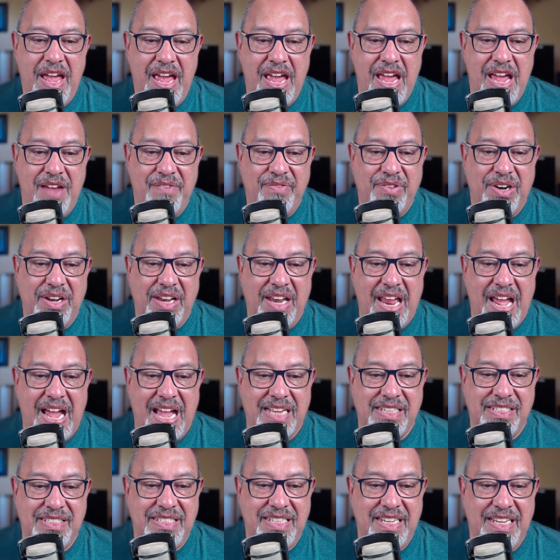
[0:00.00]

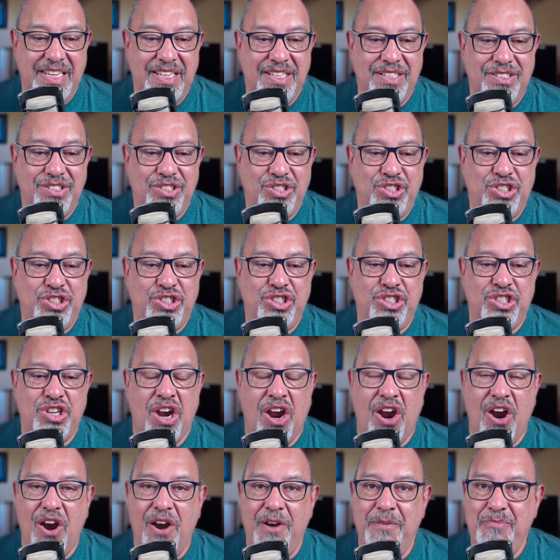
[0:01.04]
everlasting,
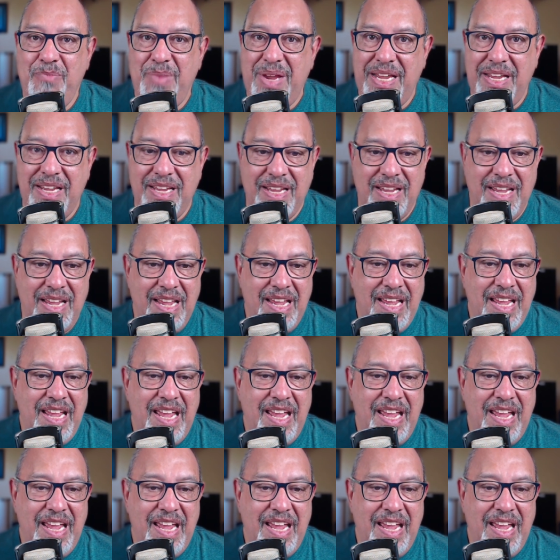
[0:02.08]
charming,